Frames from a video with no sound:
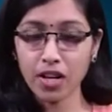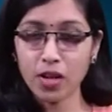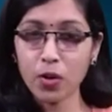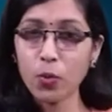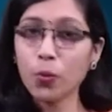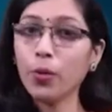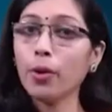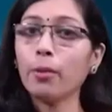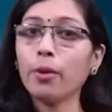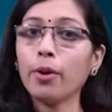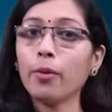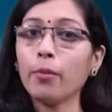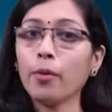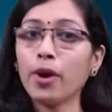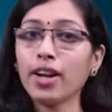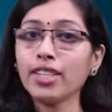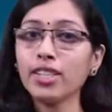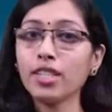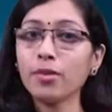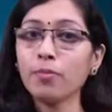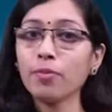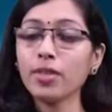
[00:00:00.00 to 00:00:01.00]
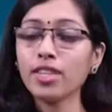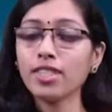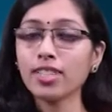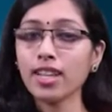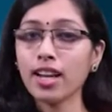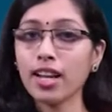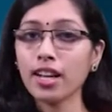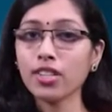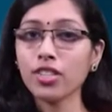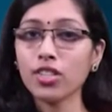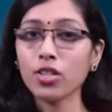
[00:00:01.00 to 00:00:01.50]
We will wind up this
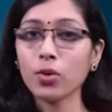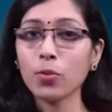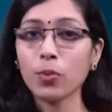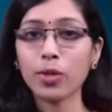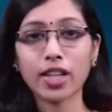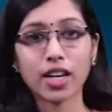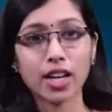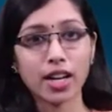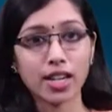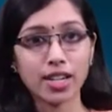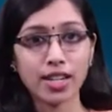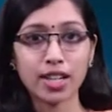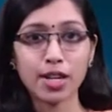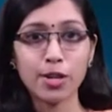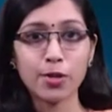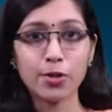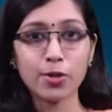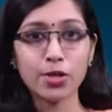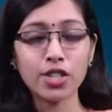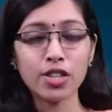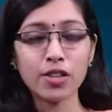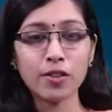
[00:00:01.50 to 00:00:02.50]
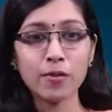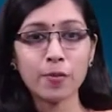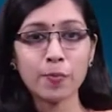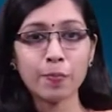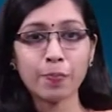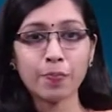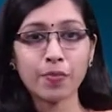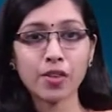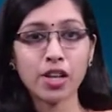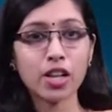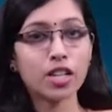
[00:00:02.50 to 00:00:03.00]
lecture with the conclusion.
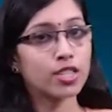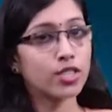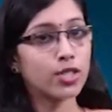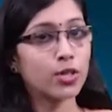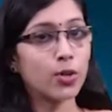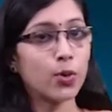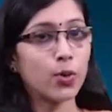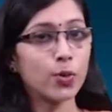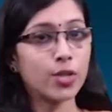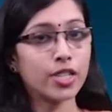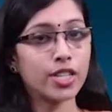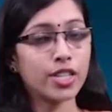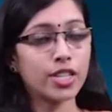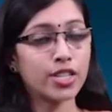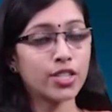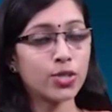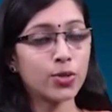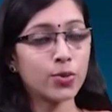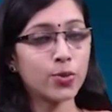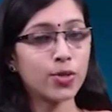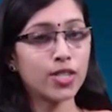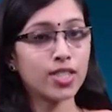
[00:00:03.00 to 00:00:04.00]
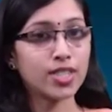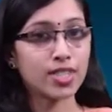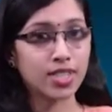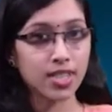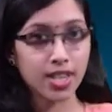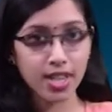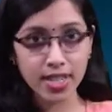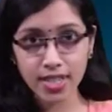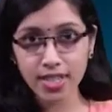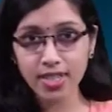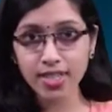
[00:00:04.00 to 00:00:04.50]
So, dear students,
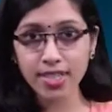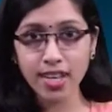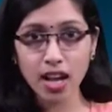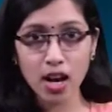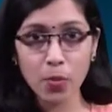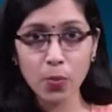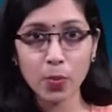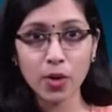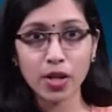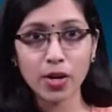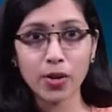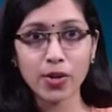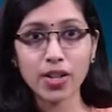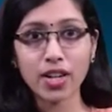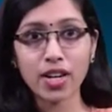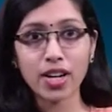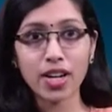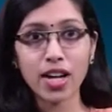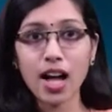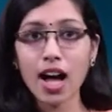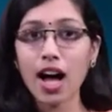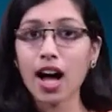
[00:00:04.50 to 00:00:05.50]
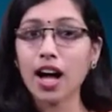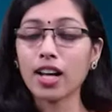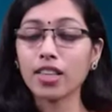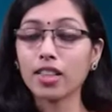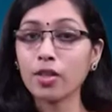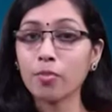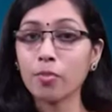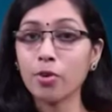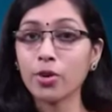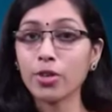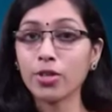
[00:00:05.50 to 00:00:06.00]
let us have a look at the
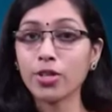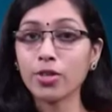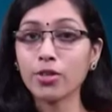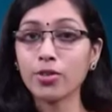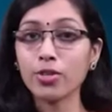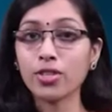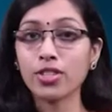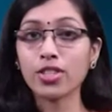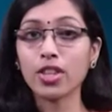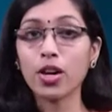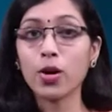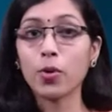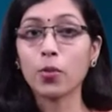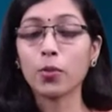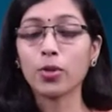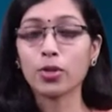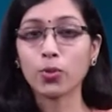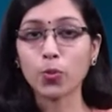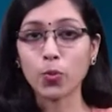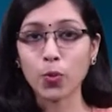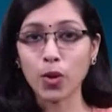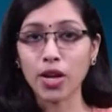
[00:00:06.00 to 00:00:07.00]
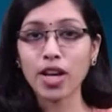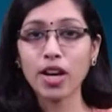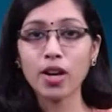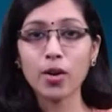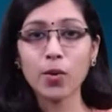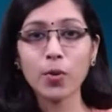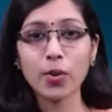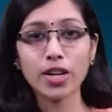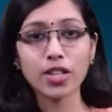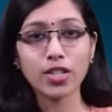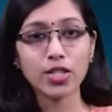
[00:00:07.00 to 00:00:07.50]
modules which we are
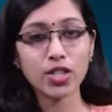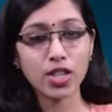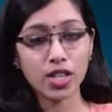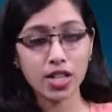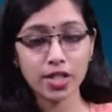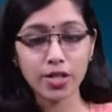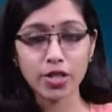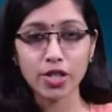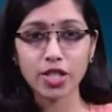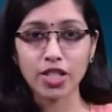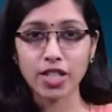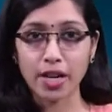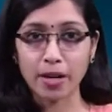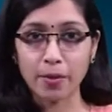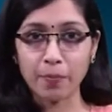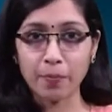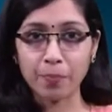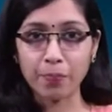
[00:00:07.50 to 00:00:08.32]
going to learn today.